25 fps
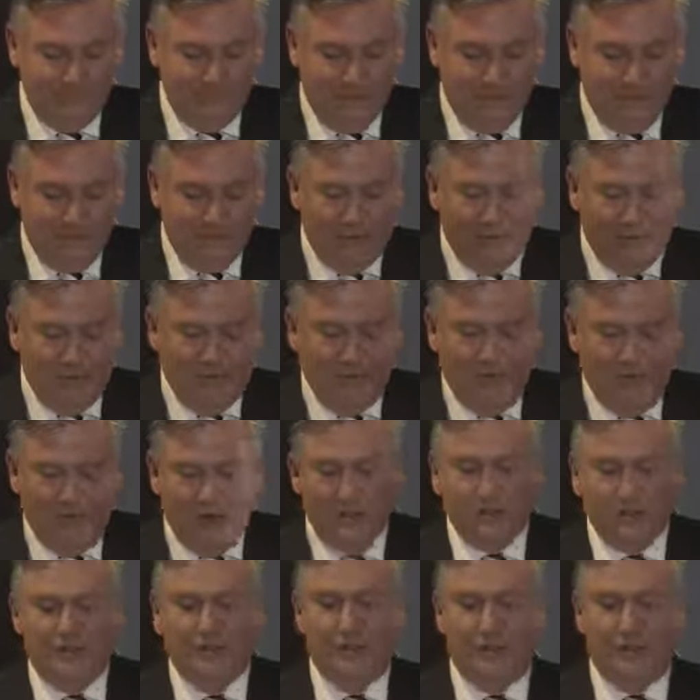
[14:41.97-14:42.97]
And with the
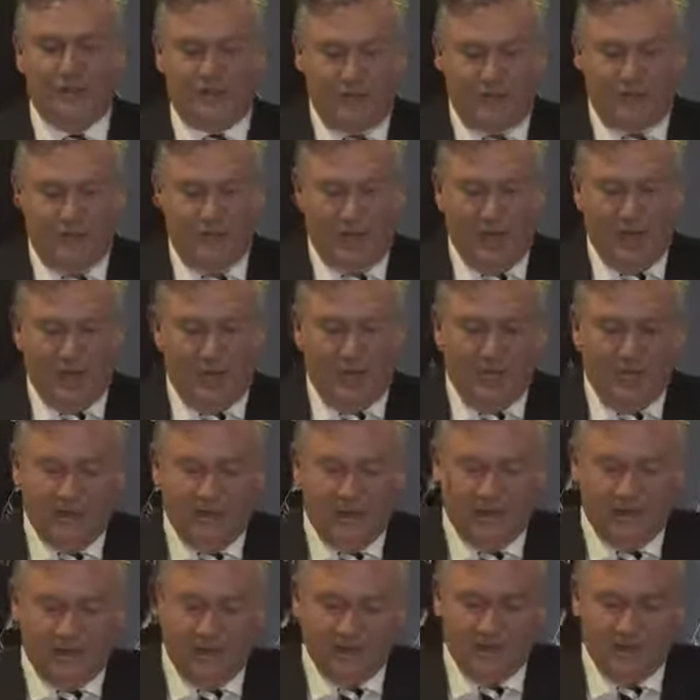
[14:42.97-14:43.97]
indulgence of my media
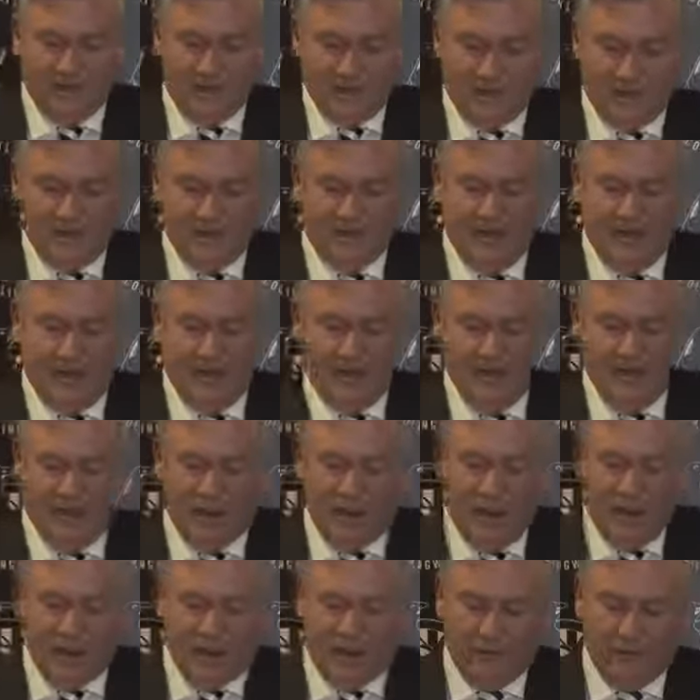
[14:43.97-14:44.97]
partners, I'm going to take a
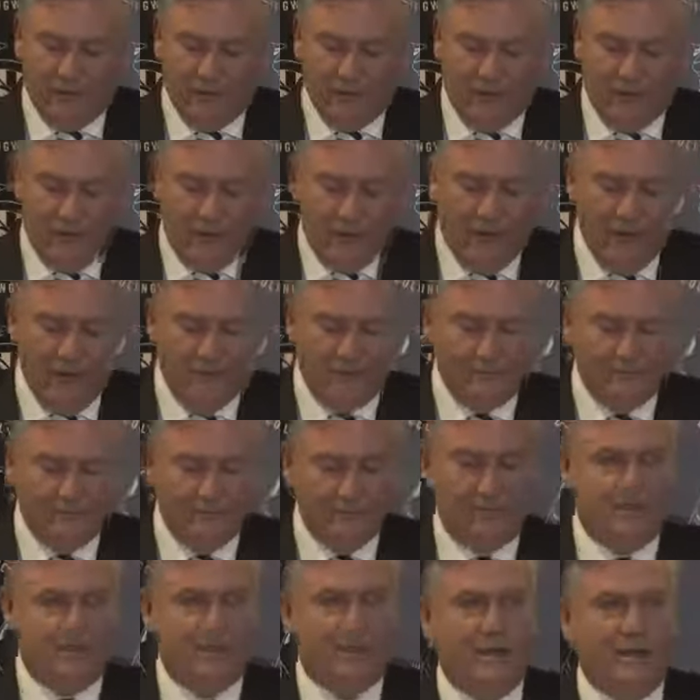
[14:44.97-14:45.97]
break for a little while
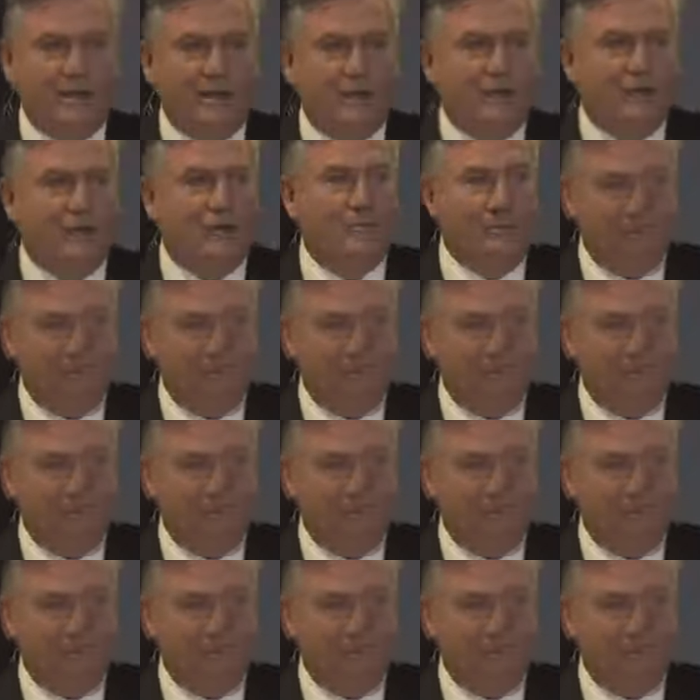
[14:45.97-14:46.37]
to regroup